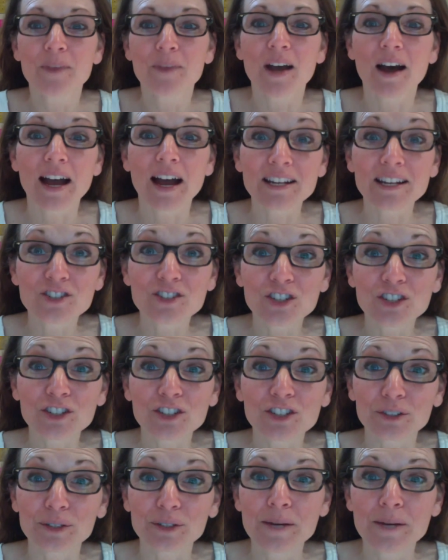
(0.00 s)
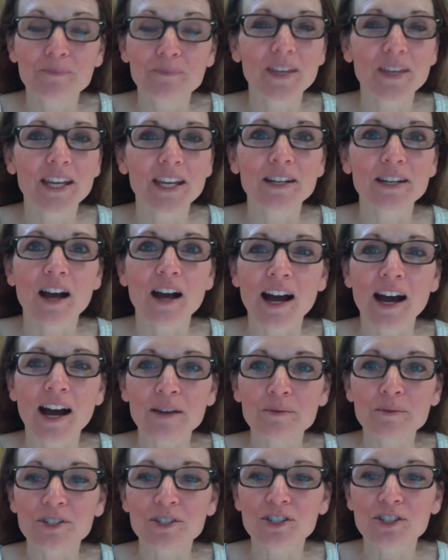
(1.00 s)
I do. And I
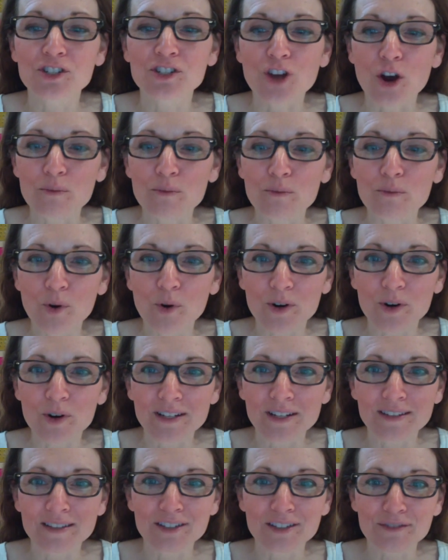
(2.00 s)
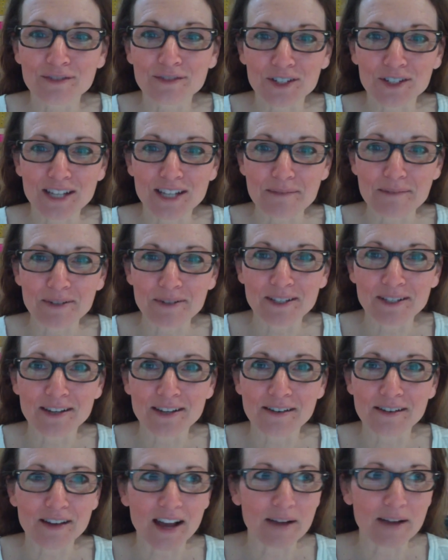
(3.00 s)
was so bored in this first episode. I'm